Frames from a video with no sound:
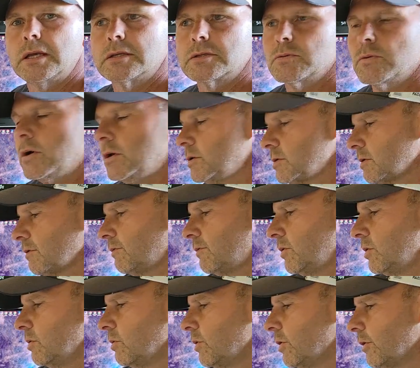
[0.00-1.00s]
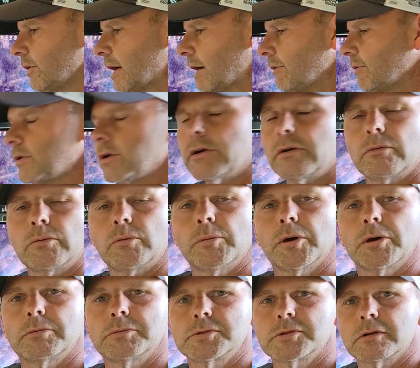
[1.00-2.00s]
as well as a few that are out there in
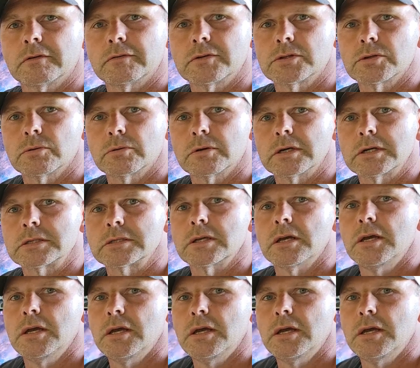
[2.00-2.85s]
remote observatories.